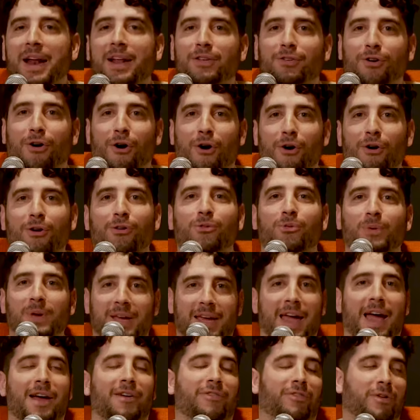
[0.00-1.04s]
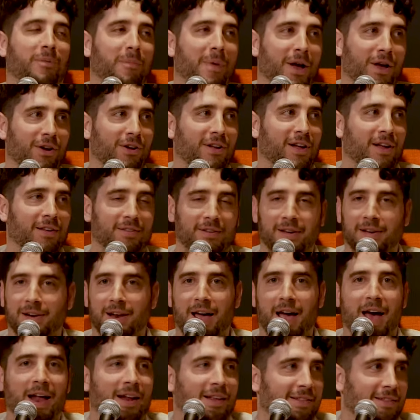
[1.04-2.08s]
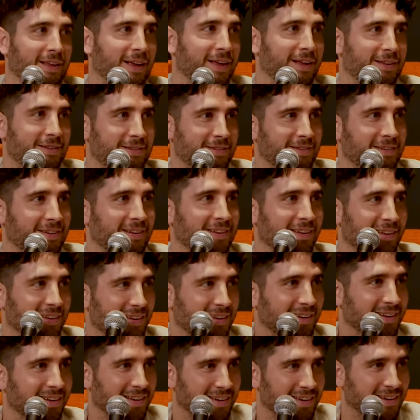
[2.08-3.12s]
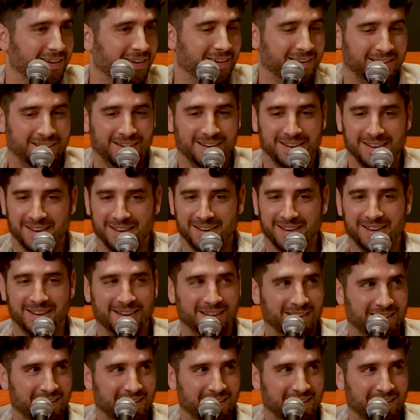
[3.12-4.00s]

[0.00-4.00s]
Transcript: it as hard as we can for Michael Kutsky to edit this. Just